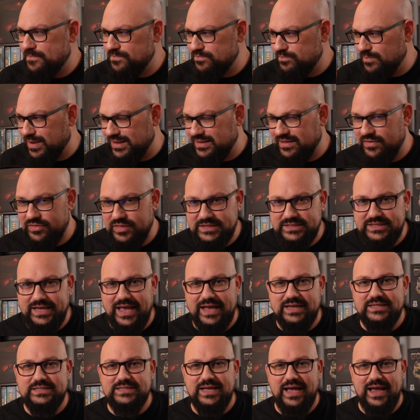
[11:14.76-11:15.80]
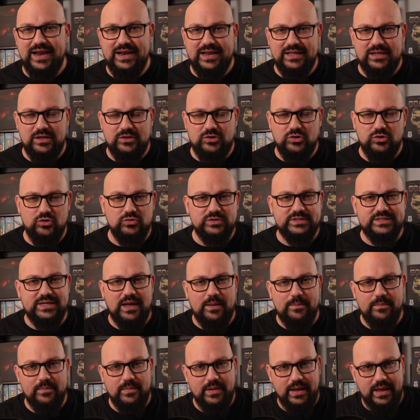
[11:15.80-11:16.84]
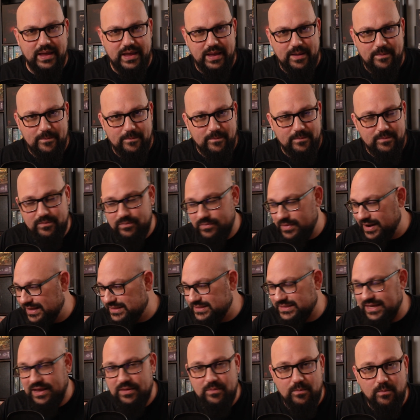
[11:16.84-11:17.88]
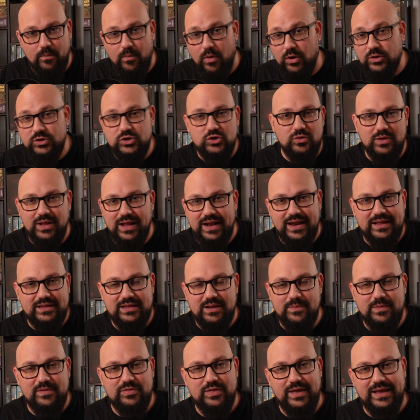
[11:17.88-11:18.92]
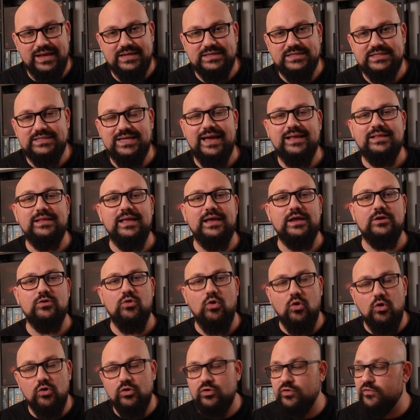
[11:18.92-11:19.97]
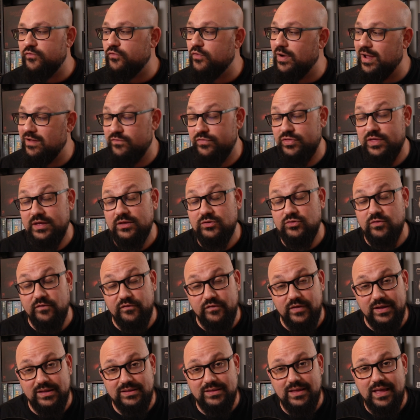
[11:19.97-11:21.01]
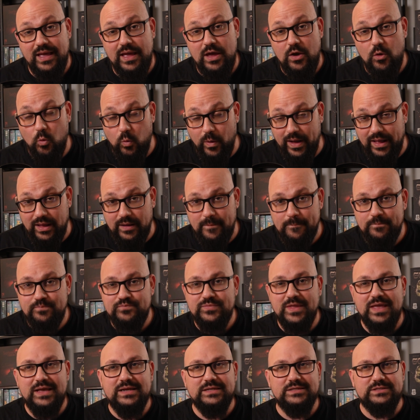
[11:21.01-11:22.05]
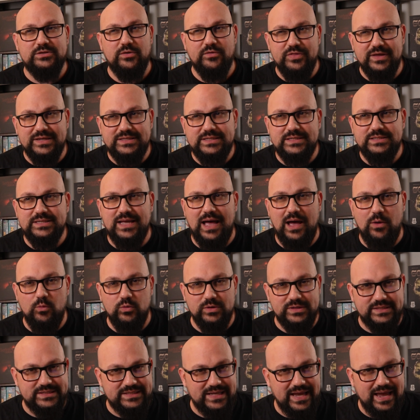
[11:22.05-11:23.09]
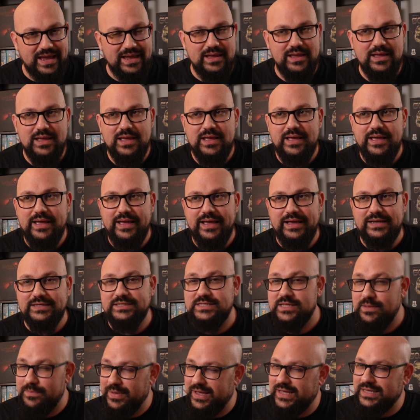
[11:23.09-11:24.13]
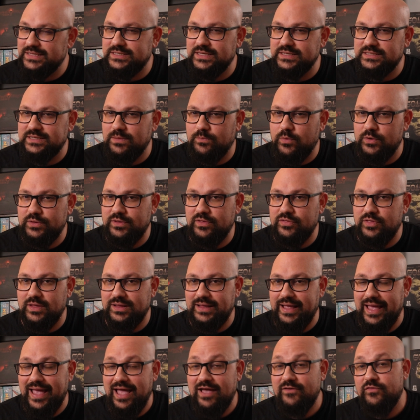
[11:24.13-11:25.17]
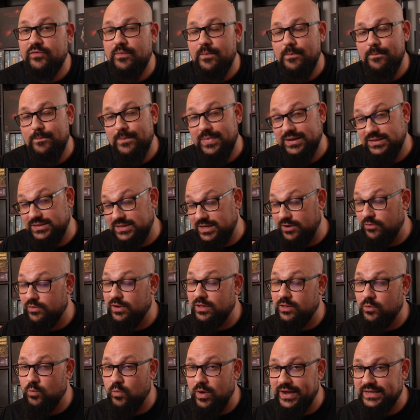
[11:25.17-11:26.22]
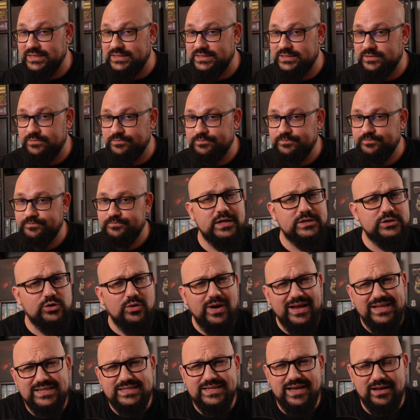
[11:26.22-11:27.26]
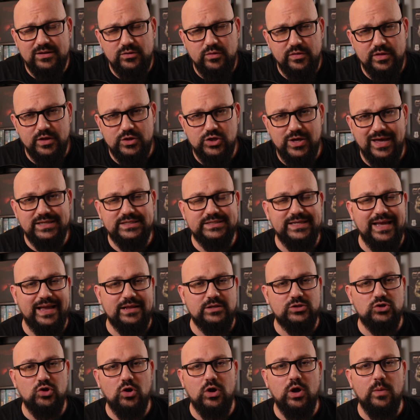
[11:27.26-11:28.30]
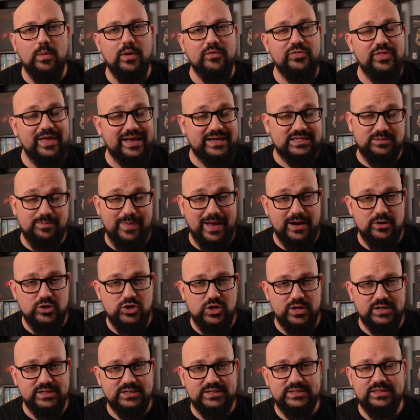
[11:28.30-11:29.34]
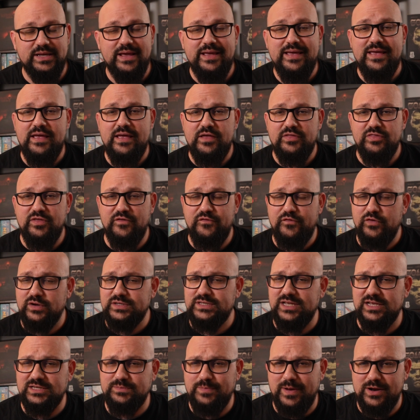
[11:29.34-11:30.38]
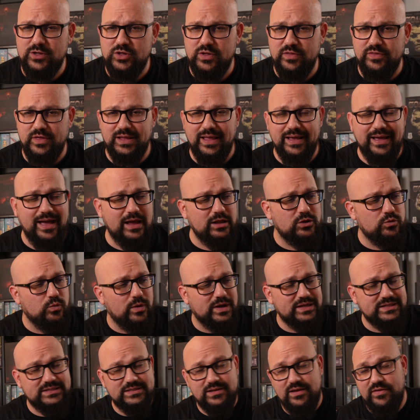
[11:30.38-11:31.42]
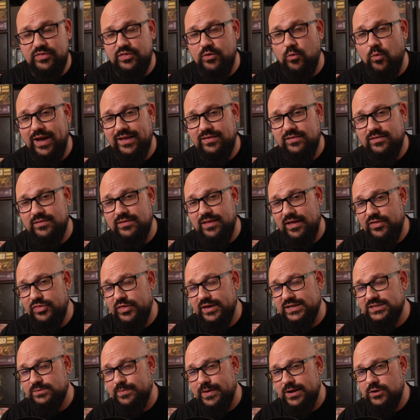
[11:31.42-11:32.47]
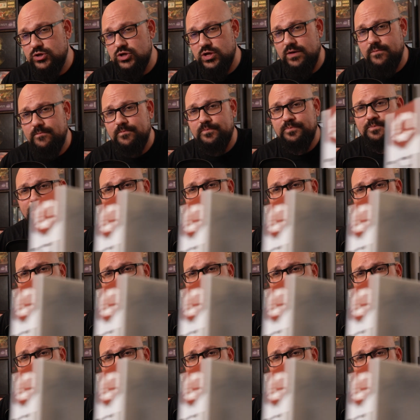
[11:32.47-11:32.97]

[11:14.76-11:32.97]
But in this case, I needed to do some, let's say, module a little bit the inside in order for everything to fit well. So this is, I would say, is the biggest disappointment that I have material-wise. So let's cut to the chase and talk about the expansions. The first expansion that I got was the White Death expansion